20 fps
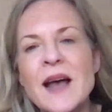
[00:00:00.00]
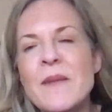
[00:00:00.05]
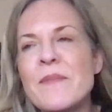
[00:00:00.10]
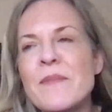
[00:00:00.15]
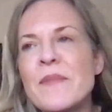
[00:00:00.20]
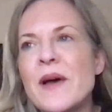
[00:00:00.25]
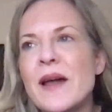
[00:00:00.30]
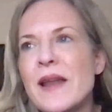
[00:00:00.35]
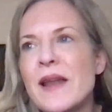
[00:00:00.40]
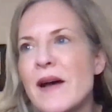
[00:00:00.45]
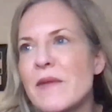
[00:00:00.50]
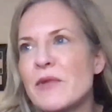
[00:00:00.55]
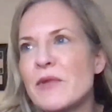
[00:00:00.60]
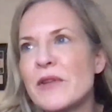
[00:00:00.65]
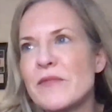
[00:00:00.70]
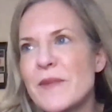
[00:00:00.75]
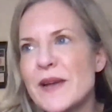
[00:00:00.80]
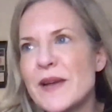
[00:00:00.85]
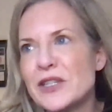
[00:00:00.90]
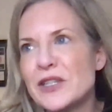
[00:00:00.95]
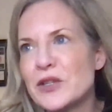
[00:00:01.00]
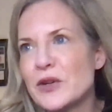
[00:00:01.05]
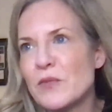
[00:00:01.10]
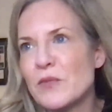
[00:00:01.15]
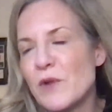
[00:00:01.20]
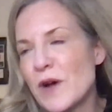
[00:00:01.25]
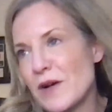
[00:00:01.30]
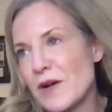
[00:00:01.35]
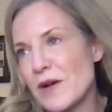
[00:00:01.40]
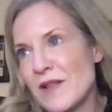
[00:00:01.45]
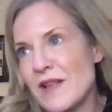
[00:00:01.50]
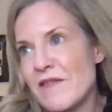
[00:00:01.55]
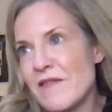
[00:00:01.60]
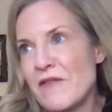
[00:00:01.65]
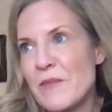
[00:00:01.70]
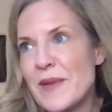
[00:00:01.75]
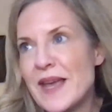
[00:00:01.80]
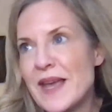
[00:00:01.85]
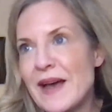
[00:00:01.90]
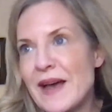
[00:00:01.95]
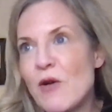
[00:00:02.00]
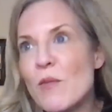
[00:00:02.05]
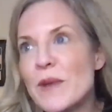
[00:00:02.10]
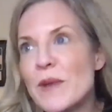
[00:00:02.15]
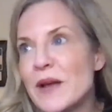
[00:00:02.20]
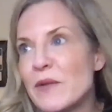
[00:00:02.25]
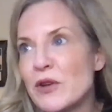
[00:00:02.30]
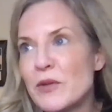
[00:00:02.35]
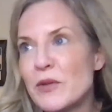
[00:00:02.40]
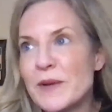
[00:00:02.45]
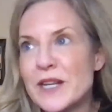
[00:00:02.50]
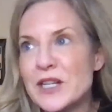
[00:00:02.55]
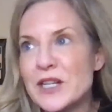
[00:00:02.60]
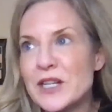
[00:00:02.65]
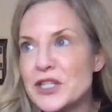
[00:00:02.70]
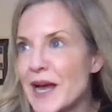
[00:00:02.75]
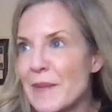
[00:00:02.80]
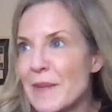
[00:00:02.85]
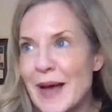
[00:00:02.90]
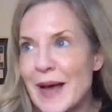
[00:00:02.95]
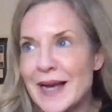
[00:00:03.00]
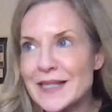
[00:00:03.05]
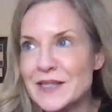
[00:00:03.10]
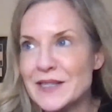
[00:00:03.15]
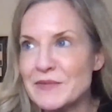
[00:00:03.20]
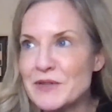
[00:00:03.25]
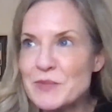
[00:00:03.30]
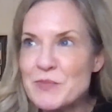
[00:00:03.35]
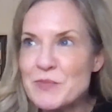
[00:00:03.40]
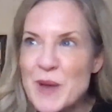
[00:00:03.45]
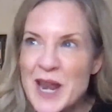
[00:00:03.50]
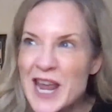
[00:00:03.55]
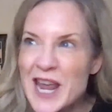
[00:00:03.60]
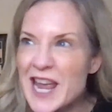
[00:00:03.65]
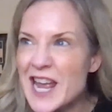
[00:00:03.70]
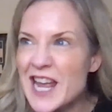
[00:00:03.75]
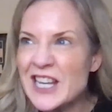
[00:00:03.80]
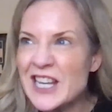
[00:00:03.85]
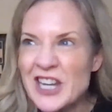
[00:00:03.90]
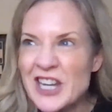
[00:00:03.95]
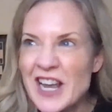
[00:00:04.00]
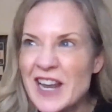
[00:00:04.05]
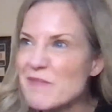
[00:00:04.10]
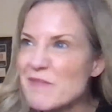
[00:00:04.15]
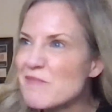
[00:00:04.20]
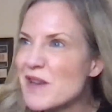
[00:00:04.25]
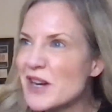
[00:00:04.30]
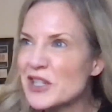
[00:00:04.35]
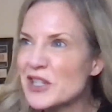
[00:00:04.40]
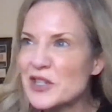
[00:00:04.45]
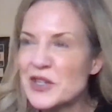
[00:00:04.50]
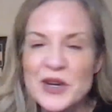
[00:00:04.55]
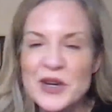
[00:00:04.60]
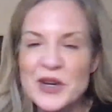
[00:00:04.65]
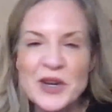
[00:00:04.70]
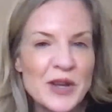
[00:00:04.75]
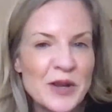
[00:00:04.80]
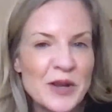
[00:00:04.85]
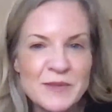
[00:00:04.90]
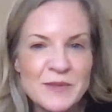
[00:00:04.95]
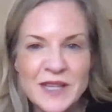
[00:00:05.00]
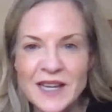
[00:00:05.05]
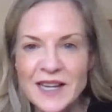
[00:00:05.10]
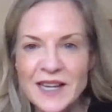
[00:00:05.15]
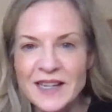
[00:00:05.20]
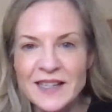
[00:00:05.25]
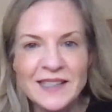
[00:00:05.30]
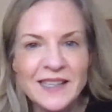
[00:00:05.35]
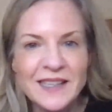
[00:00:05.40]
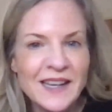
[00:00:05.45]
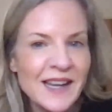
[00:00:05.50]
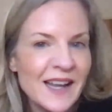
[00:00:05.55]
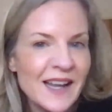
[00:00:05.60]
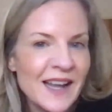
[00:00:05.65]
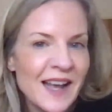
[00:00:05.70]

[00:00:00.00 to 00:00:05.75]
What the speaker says: And I would have made sure, well, for me, that omelette would have been jam-packed of spinach and mushrooms and